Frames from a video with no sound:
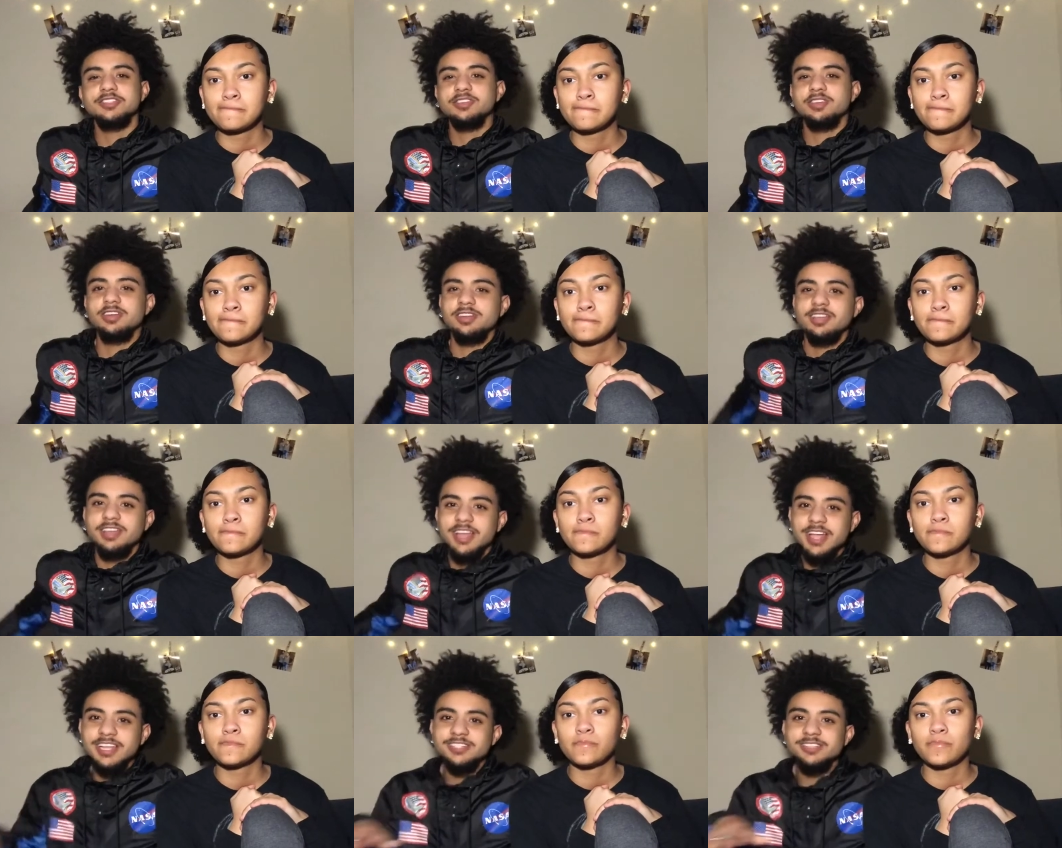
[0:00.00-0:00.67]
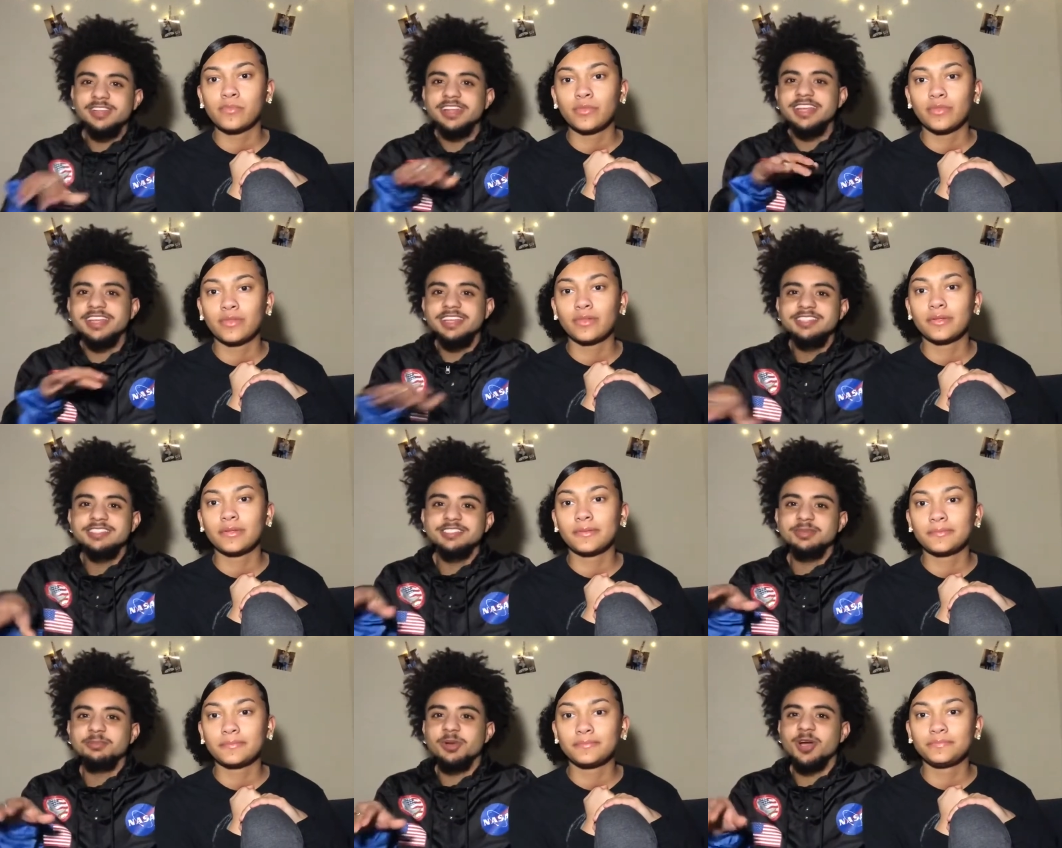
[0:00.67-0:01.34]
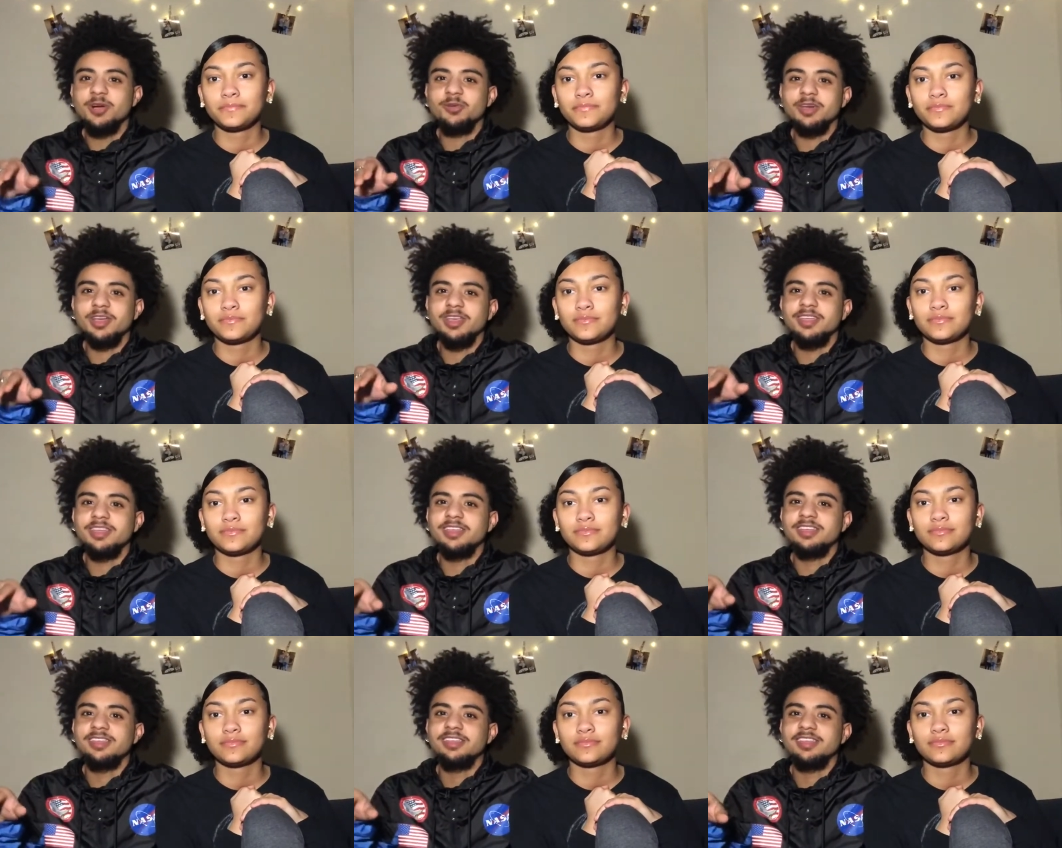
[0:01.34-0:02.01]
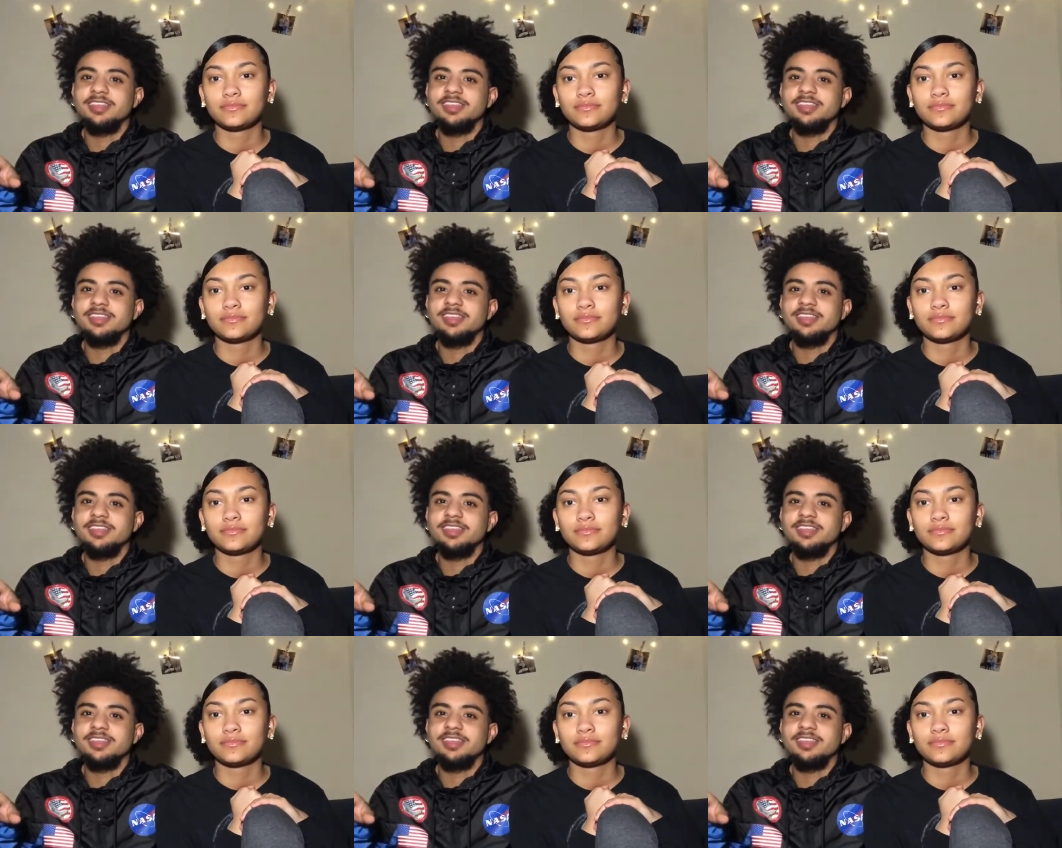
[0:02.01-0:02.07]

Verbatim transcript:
Speaker 1: started. I started easing my way in,